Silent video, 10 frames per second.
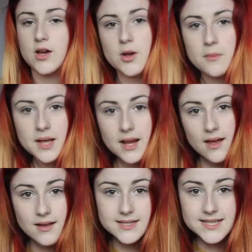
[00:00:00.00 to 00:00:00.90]
Got my
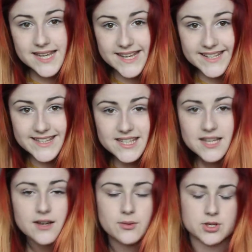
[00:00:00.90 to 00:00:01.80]
glasses,
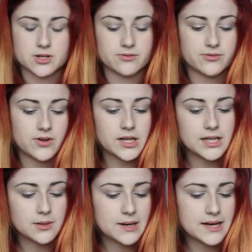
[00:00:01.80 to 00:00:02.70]
which I can
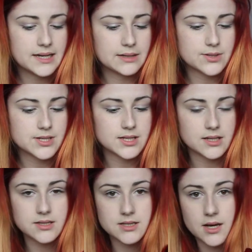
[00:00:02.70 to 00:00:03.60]
finally wear now the
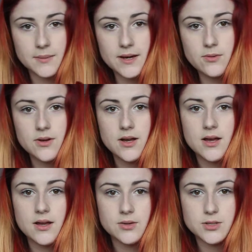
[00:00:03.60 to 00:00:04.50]
sun's come out,
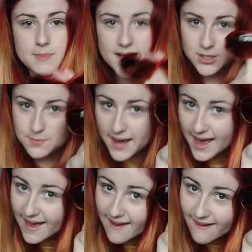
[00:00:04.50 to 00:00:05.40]
which match my
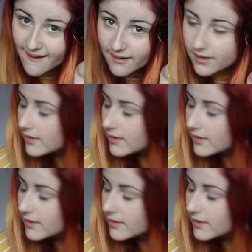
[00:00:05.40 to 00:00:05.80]
hair.